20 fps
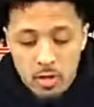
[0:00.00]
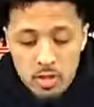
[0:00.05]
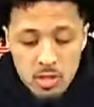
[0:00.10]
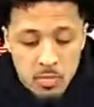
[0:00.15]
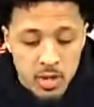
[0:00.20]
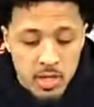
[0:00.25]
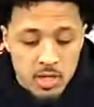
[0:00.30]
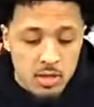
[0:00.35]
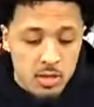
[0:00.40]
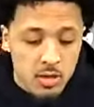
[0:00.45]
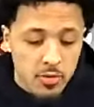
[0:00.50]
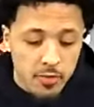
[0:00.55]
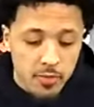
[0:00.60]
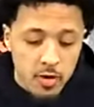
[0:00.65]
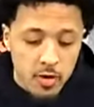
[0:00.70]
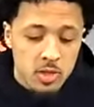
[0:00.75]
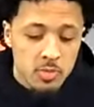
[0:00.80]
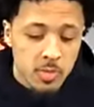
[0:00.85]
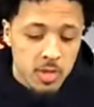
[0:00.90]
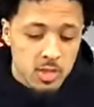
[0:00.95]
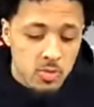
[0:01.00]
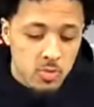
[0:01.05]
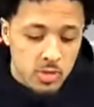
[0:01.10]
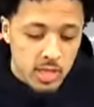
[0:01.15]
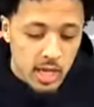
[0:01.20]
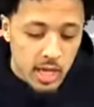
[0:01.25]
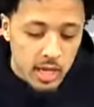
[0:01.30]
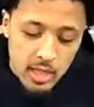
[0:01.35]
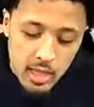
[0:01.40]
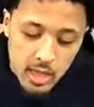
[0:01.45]
semester was
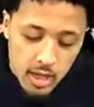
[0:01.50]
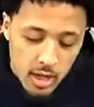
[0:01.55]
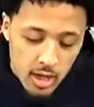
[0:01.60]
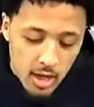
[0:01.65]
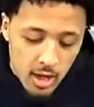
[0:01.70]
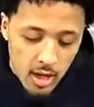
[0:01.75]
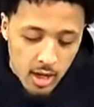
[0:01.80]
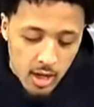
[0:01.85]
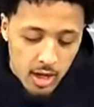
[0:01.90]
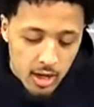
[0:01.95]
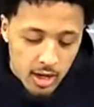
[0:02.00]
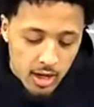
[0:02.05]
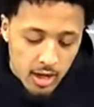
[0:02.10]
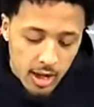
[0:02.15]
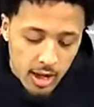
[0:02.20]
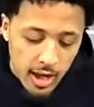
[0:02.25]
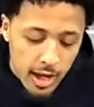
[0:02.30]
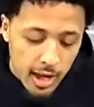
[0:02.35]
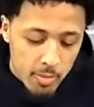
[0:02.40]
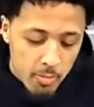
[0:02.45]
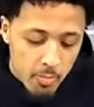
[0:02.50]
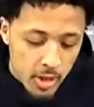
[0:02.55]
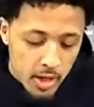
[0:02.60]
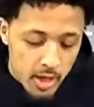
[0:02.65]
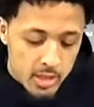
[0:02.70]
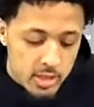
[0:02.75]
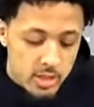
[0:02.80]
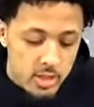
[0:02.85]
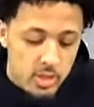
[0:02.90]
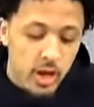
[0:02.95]
hectic. I had a
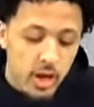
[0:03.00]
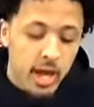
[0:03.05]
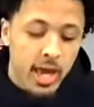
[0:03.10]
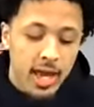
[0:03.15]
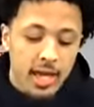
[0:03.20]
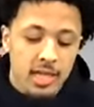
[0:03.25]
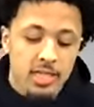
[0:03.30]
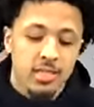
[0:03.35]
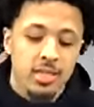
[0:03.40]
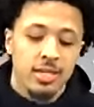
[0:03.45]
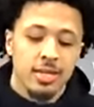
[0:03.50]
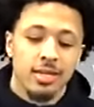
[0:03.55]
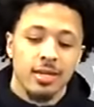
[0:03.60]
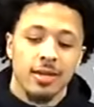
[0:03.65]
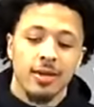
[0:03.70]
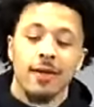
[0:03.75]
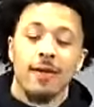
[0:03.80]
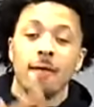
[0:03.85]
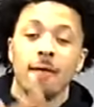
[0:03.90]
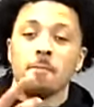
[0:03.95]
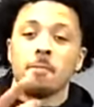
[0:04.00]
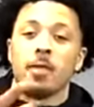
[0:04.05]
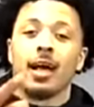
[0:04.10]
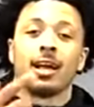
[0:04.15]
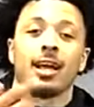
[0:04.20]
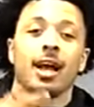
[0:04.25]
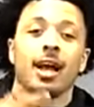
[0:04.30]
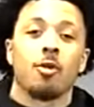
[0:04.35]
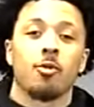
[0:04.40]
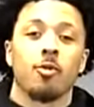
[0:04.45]
bunch. You know, I
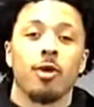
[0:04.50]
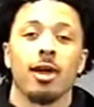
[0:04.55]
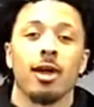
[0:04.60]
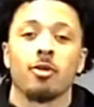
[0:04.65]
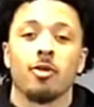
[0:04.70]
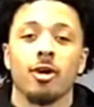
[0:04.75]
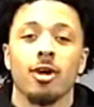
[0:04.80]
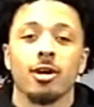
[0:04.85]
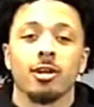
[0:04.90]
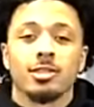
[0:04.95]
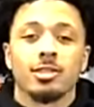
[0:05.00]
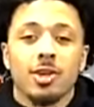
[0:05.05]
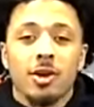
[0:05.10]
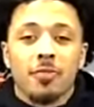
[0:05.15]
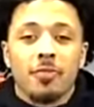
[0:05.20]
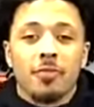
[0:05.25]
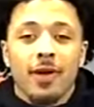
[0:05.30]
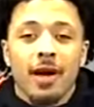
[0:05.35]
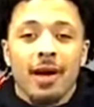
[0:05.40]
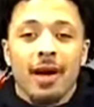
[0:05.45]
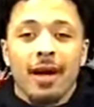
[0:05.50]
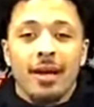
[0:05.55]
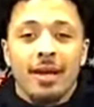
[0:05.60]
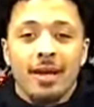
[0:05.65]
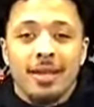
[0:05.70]
got Red Cross certified